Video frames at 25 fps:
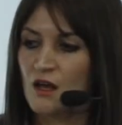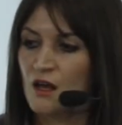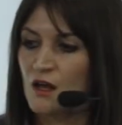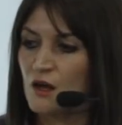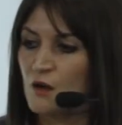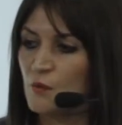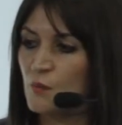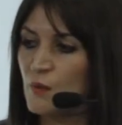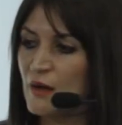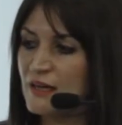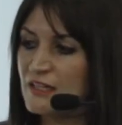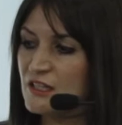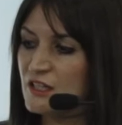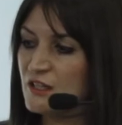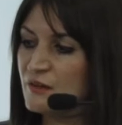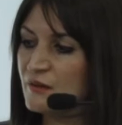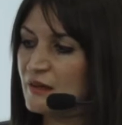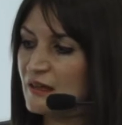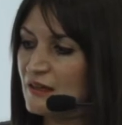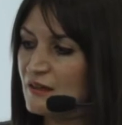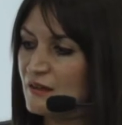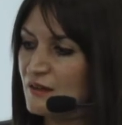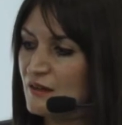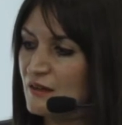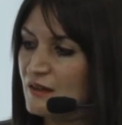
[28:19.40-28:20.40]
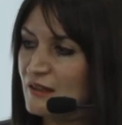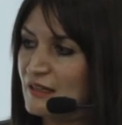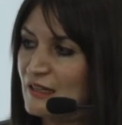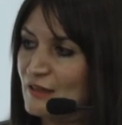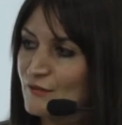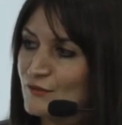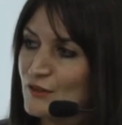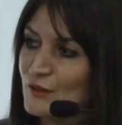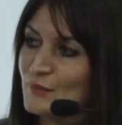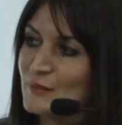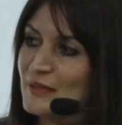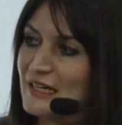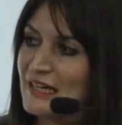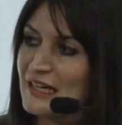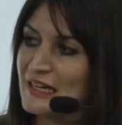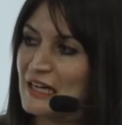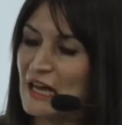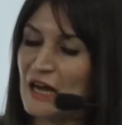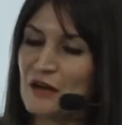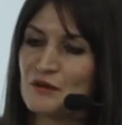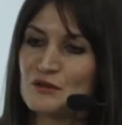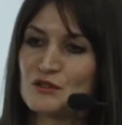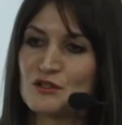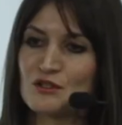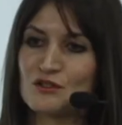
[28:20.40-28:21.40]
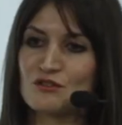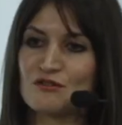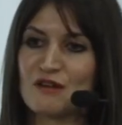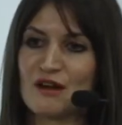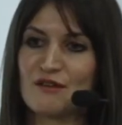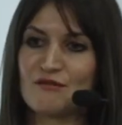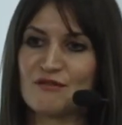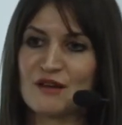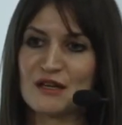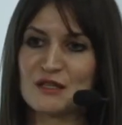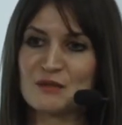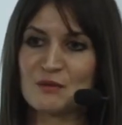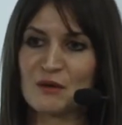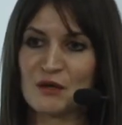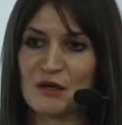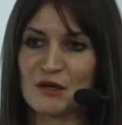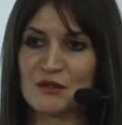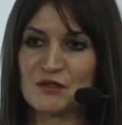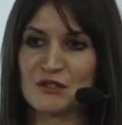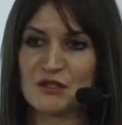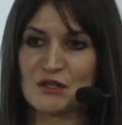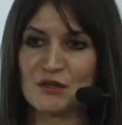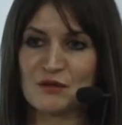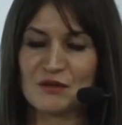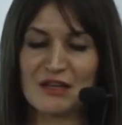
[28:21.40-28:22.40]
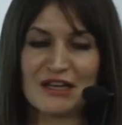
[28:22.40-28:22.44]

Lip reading: when you give them the accounts under FRS 102,